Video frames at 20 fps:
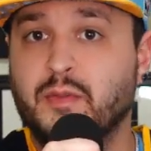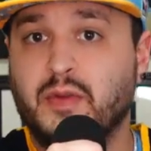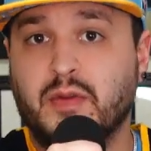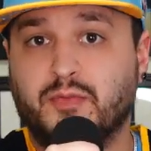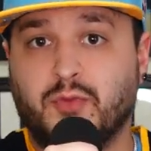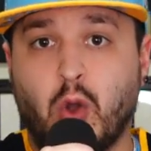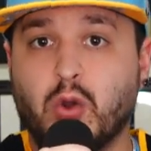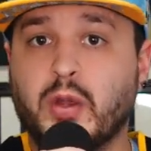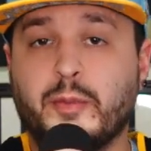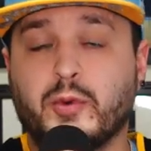
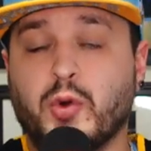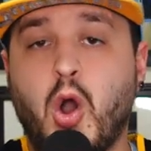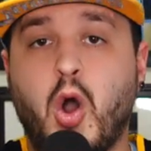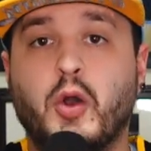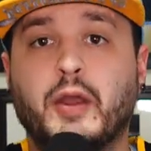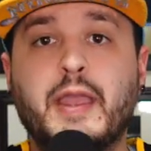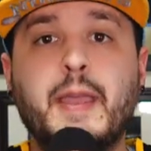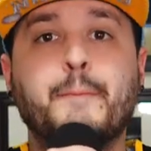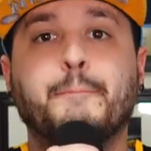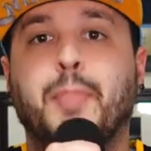Don't get me
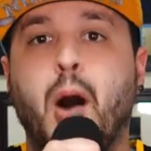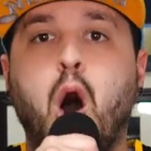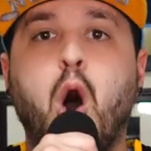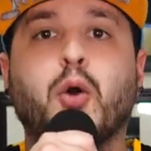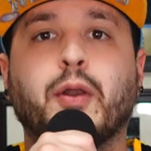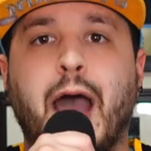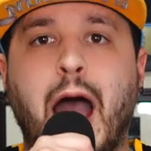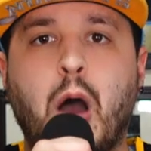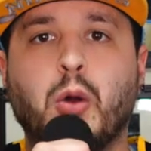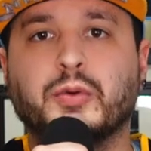wrong. He
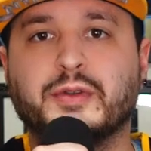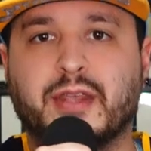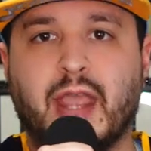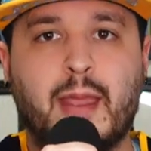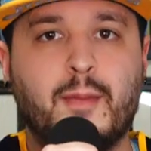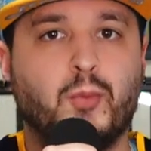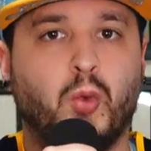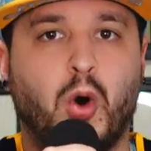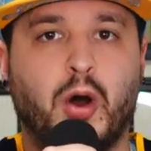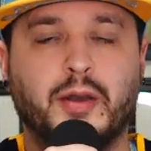balled out in
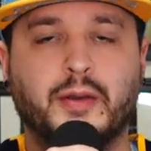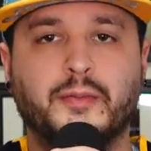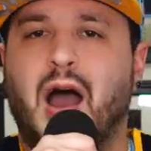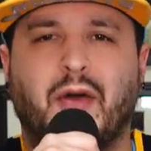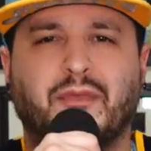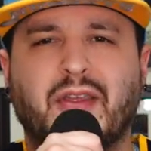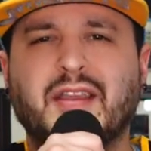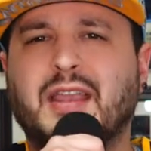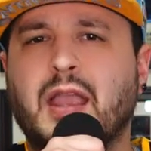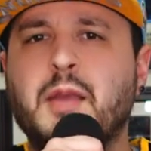game 1.
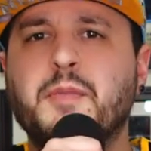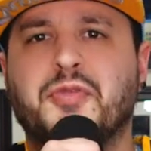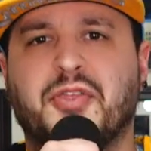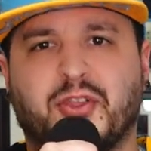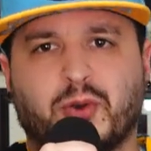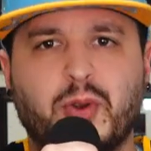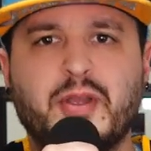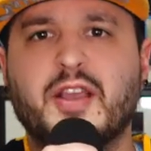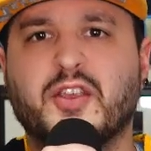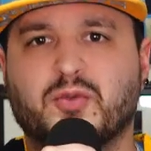I think game
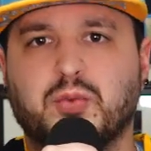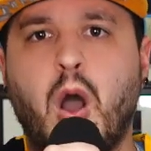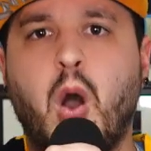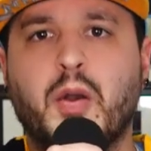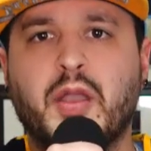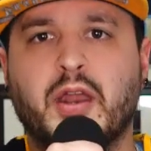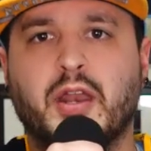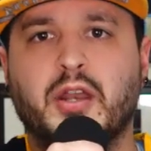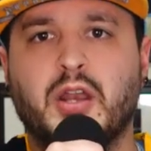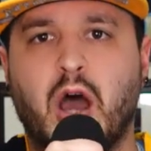3 as well,
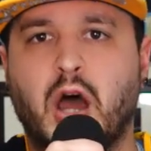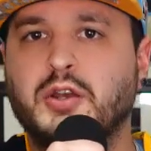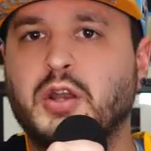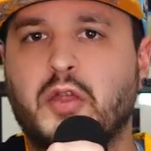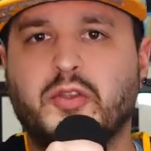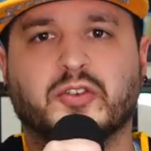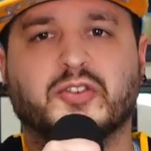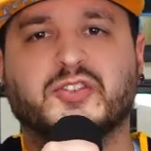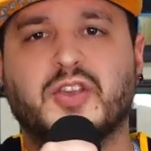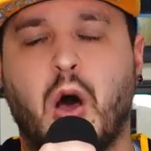he had
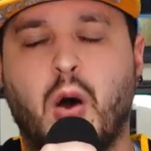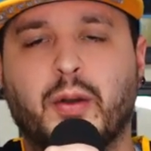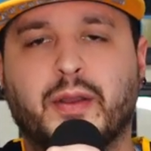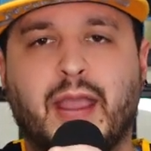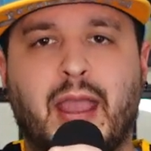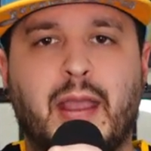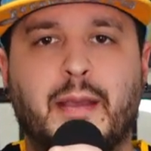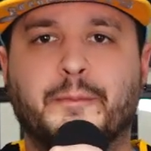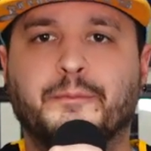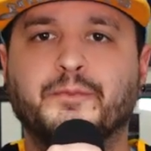another solid
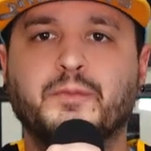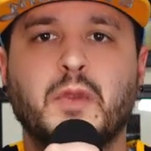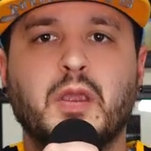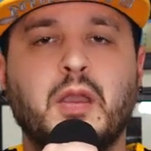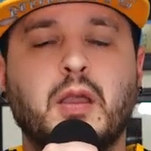game.